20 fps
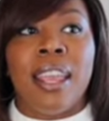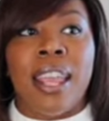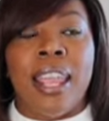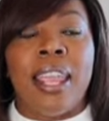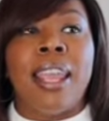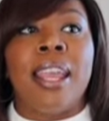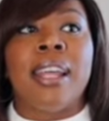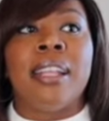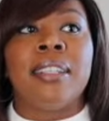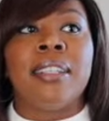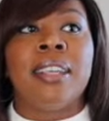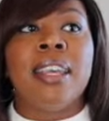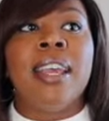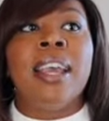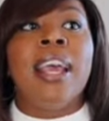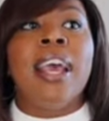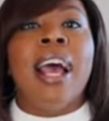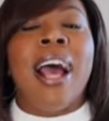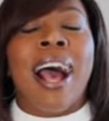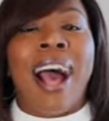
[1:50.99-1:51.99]
And
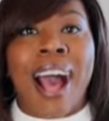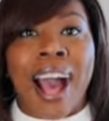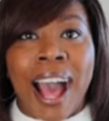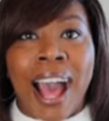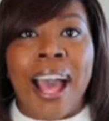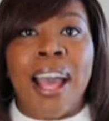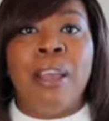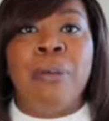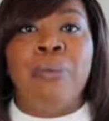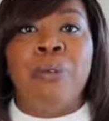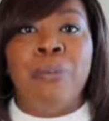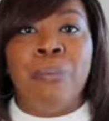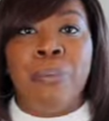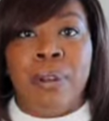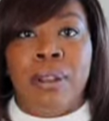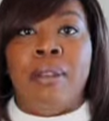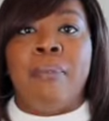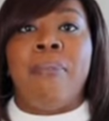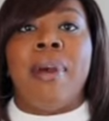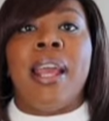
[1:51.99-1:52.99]
I will
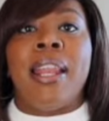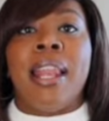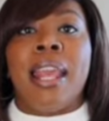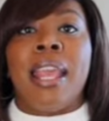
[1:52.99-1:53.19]
put my